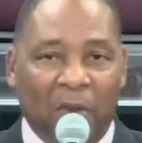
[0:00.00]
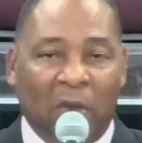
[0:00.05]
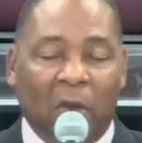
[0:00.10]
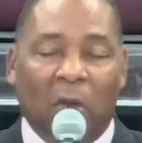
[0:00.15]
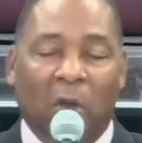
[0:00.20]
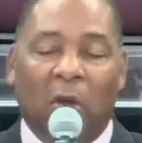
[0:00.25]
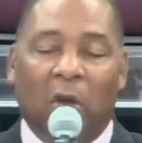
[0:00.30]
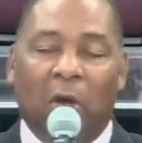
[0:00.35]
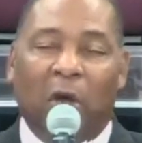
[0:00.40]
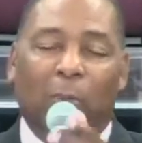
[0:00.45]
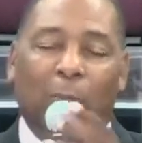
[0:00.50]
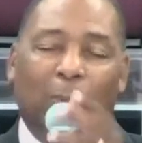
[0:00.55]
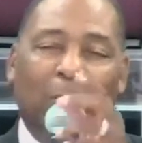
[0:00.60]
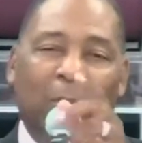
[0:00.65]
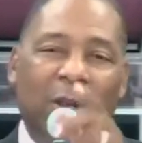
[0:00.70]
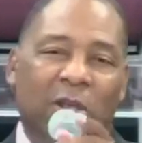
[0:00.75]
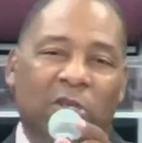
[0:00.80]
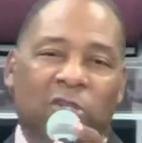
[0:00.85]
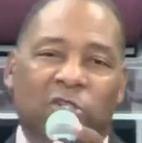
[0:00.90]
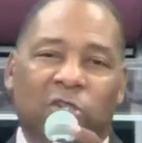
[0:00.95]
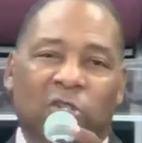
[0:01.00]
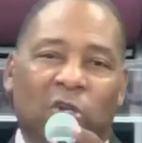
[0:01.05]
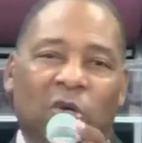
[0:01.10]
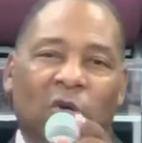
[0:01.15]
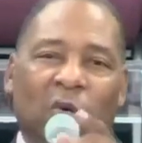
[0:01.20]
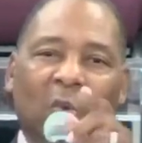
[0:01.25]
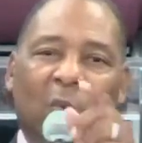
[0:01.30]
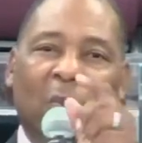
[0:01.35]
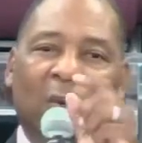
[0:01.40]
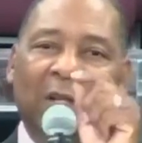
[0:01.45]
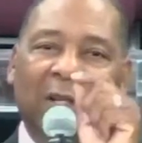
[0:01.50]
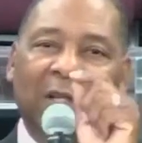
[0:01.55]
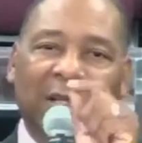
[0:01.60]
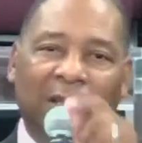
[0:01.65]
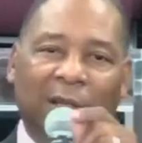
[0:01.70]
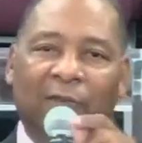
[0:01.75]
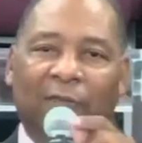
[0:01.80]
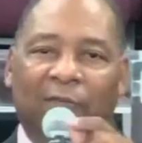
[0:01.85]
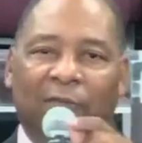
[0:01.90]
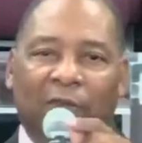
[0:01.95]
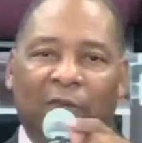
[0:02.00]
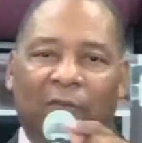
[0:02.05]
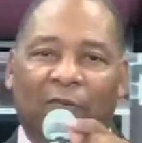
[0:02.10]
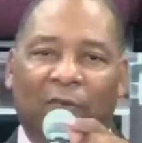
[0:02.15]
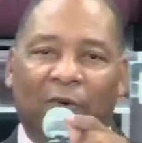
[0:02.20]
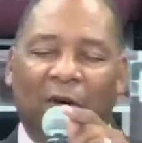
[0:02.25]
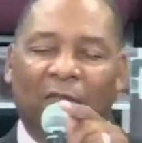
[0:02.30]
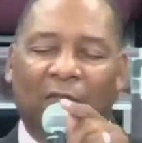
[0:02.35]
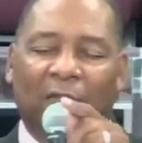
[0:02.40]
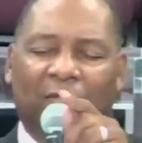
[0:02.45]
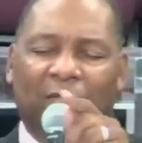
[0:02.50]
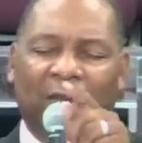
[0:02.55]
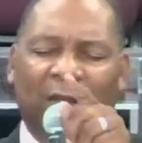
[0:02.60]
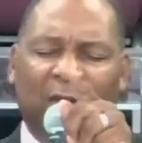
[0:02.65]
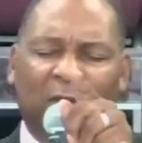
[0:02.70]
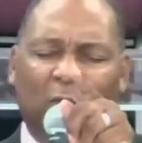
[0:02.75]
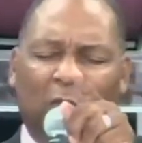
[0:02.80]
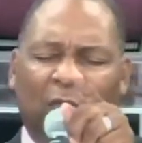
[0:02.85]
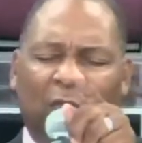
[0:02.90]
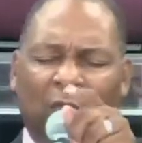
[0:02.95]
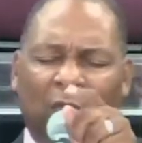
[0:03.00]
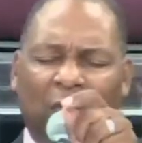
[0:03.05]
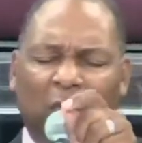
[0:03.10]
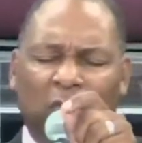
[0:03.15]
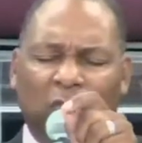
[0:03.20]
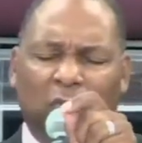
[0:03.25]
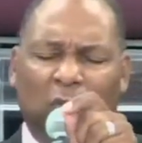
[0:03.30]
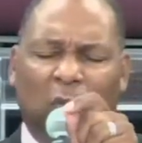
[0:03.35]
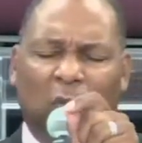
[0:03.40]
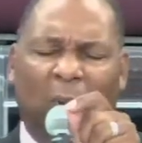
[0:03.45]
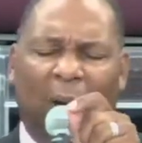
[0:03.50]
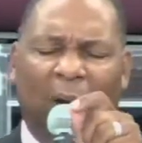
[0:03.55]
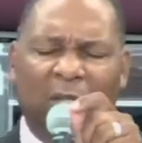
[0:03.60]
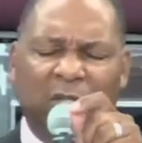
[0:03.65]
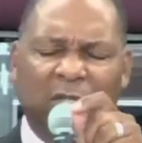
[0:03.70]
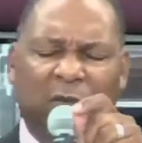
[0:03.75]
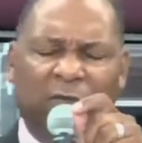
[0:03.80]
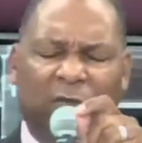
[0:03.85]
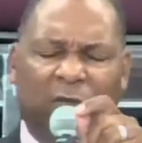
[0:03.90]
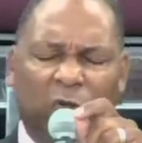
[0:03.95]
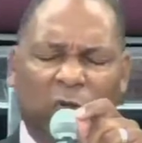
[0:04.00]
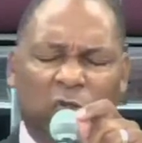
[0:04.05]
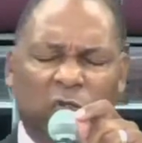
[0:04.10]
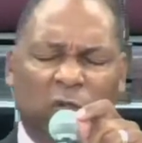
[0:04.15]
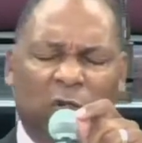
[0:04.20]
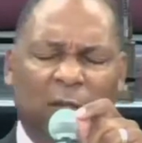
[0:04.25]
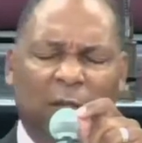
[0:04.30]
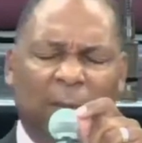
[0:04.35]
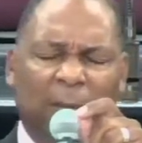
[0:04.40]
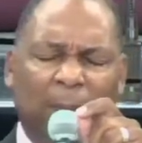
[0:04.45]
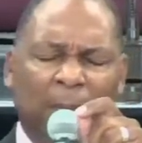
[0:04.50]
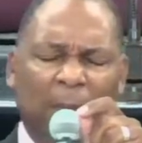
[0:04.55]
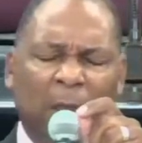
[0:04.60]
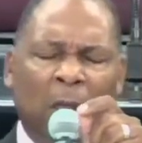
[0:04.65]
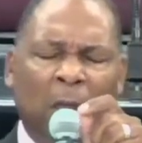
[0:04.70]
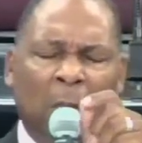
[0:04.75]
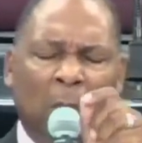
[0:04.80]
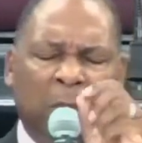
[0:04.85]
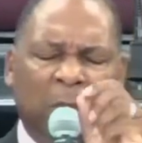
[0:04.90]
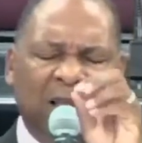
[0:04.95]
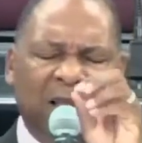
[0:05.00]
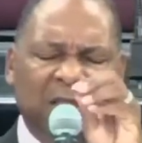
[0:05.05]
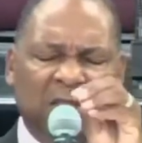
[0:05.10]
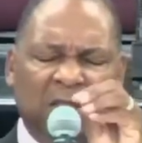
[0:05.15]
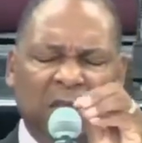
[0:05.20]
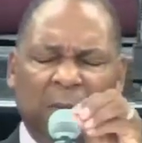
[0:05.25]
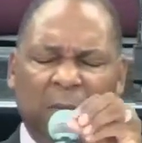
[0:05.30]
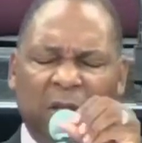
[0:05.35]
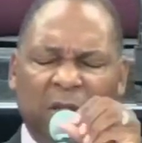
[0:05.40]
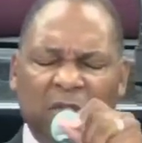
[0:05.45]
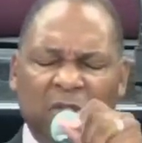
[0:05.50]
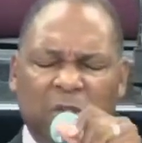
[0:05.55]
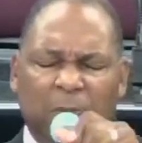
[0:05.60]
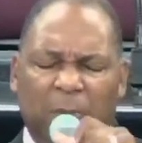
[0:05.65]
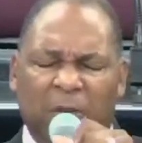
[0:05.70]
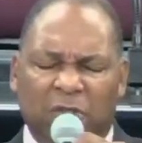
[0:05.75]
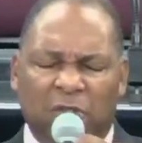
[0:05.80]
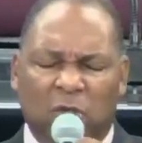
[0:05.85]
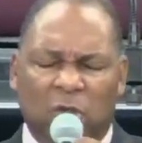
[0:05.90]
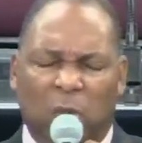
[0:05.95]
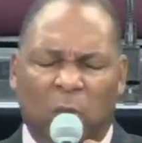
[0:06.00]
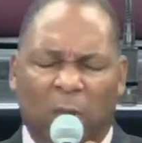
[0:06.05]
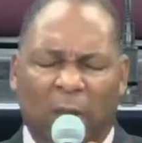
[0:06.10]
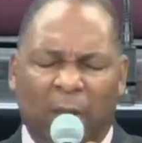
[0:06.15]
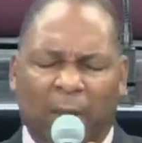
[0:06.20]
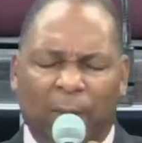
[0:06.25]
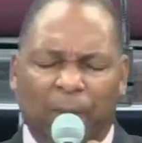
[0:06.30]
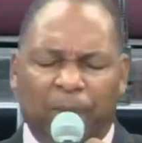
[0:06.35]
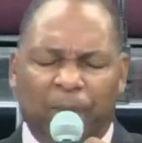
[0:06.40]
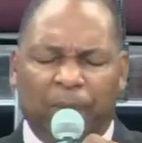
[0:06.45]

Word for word: God bless you. We love you. Father, thank you for those who are watching virtually. Bless them in a special way.